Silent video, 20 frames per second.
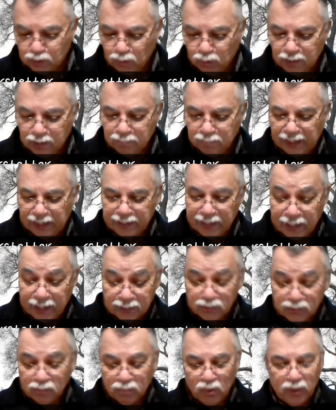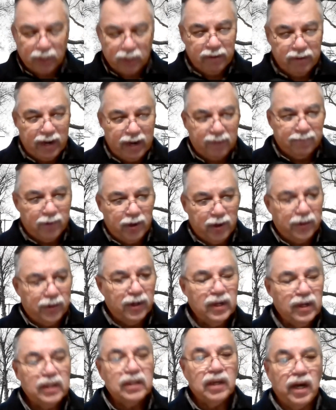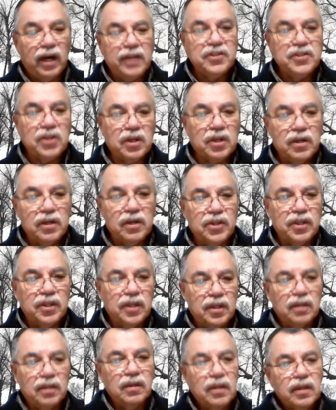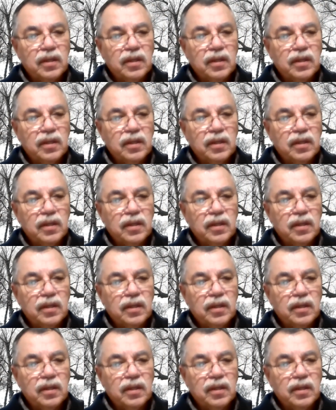One, my natural born grandfather, Isaac Archichet,